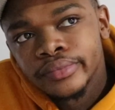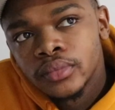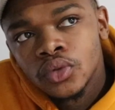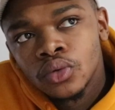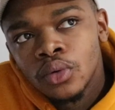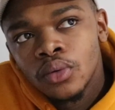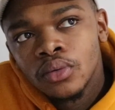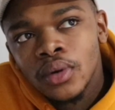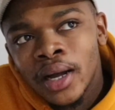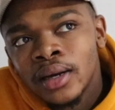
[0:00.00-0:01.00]
so
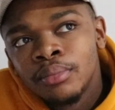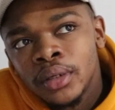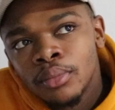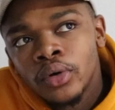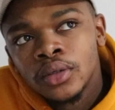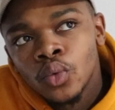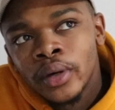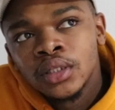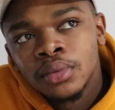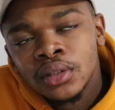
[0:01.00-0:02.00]
I can't pinpoint
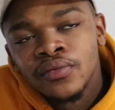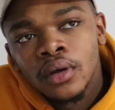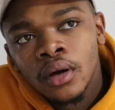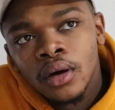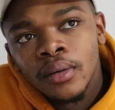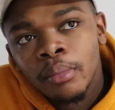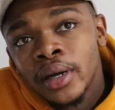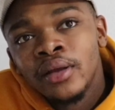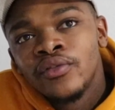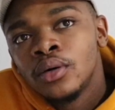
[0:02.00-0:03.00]
one specific car.
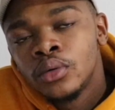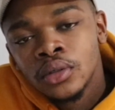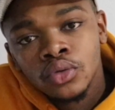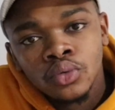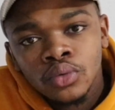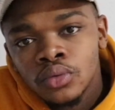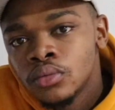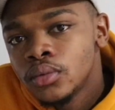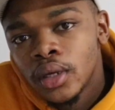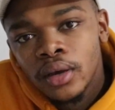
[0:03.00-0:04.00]
But if I were to,
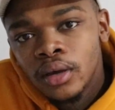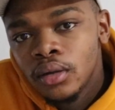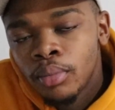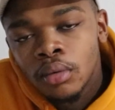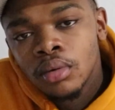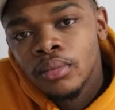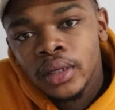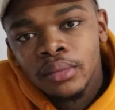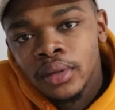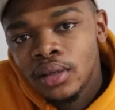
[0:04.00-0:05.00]

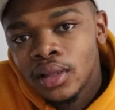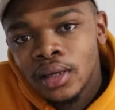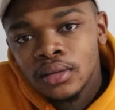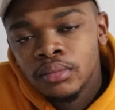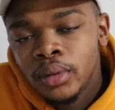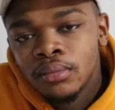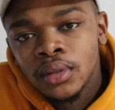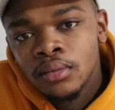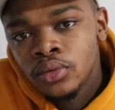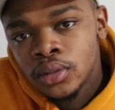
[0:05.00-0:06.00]
probably be that
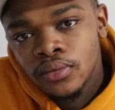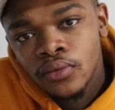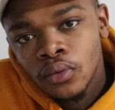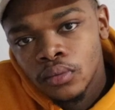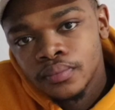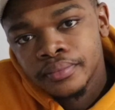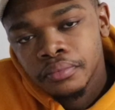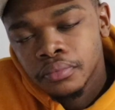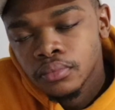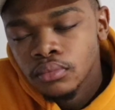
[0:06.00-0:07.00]
BMW Z4.
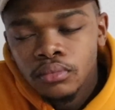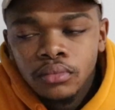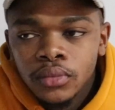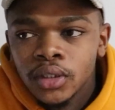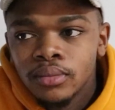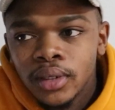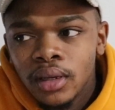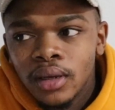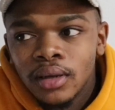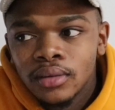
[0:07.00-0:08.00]
But
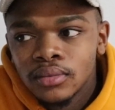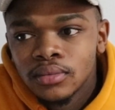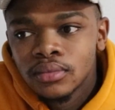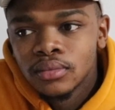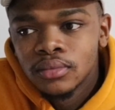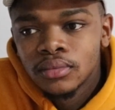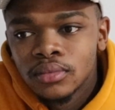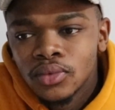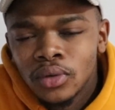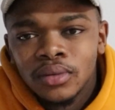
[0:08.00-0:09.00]
yeah,
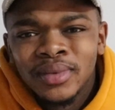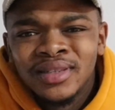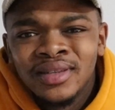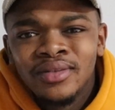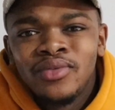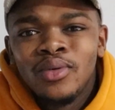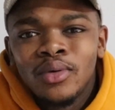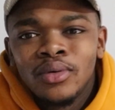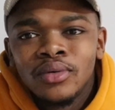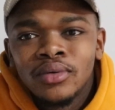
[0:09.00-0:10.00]
oh, it's
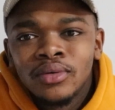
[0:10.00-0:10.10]
Z4.